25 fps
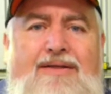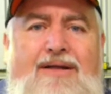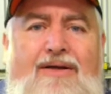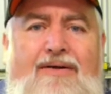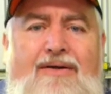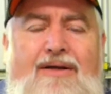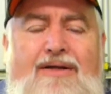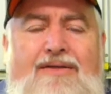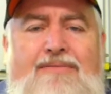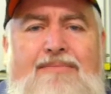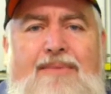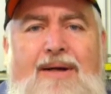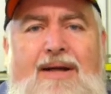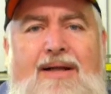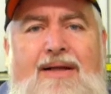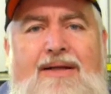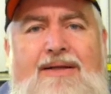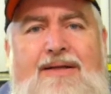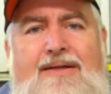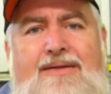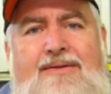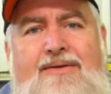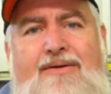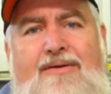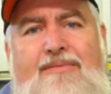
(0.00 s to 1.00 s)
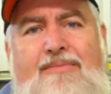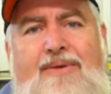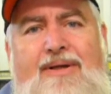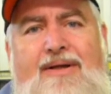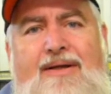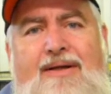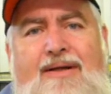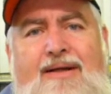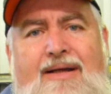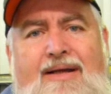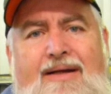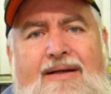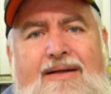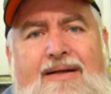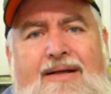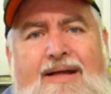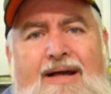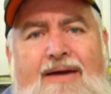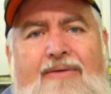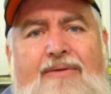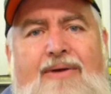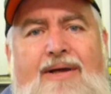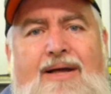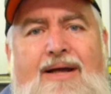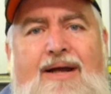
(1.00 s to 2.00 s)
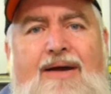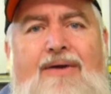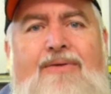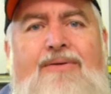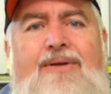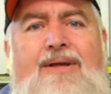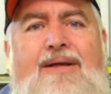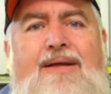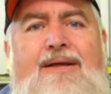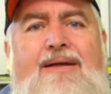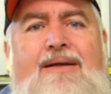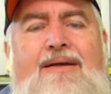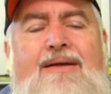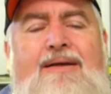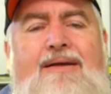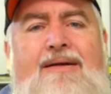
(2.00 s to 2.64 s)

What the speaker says: So it's mainly just going to be to get it going only,